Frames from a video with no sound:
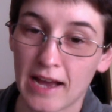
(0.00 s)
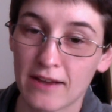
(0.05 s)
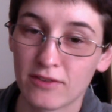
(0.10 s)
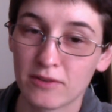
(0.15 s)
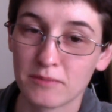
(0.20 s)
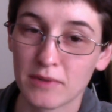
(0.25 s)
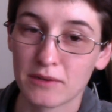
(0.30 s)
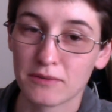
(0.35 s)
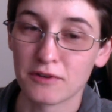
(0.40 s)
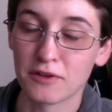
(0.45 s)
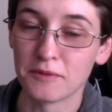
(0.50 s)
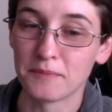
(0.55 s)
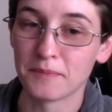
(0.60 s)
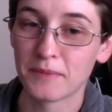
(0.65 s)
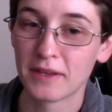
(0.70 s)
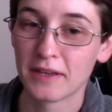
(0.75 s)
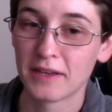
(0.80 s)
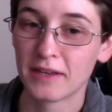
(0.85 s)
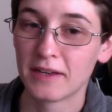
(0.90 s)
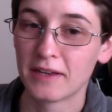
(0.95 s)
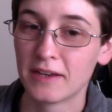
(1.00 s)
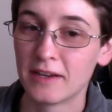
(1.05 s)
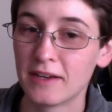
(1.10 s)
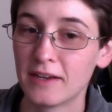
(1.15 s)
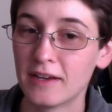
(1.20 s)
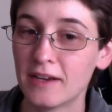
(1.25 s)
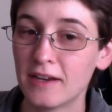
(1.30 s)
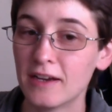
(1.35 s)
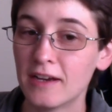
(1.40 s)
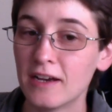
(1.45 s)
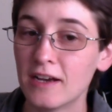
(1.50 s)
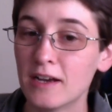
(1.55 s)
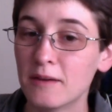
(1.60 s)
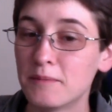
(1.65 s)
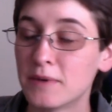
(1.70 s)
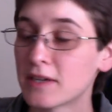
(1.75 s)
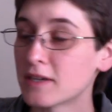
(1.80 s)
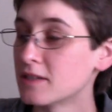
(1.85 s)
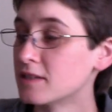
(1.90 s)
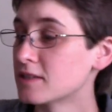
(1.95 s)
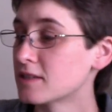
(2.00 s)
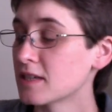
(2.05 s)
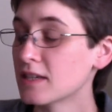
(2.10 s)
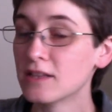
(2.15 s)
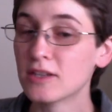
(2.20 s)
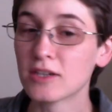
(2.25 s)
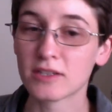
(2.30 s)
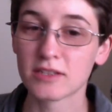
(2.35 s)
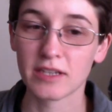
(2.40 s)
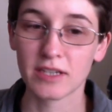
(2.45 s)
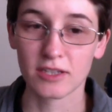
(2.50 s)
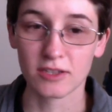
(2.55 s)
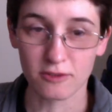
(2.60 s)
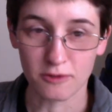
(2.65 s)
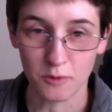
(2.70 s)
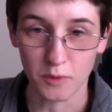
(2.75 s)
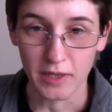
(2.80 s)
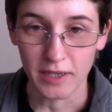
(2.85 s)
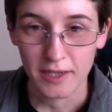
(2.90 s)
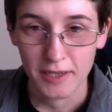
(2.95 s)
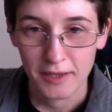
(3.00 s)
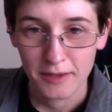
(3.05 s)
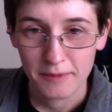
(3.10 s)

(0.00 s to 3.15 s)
in my room, because it looks like a squid.